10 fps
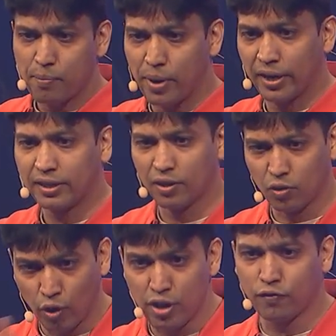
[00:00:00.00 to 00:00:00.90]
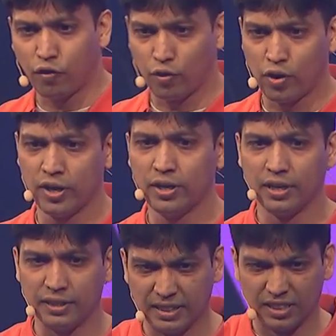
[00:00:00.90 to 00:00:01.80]
But going forward,
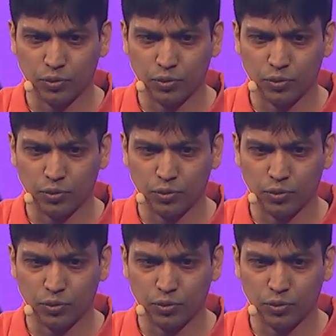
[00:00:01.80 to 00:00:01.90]
this